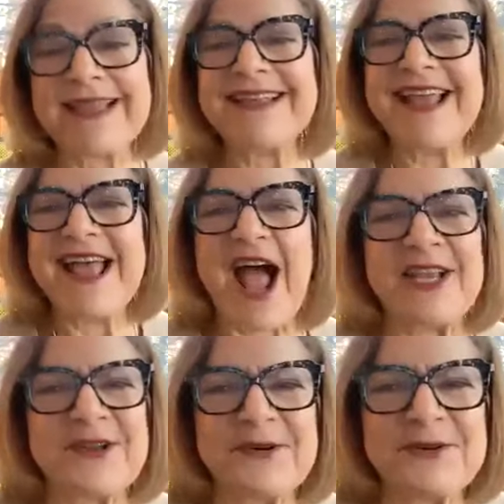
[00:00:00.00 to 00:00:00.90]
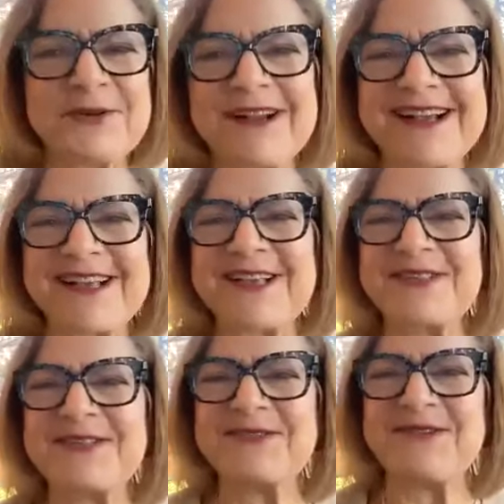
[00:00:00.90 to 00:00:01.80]
And I know you're a, a
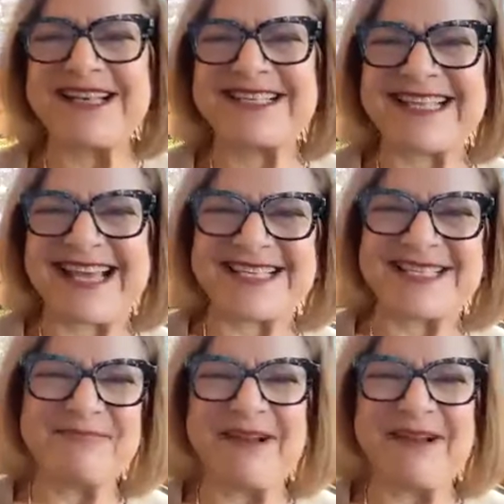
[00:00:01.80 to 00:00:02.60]
stress less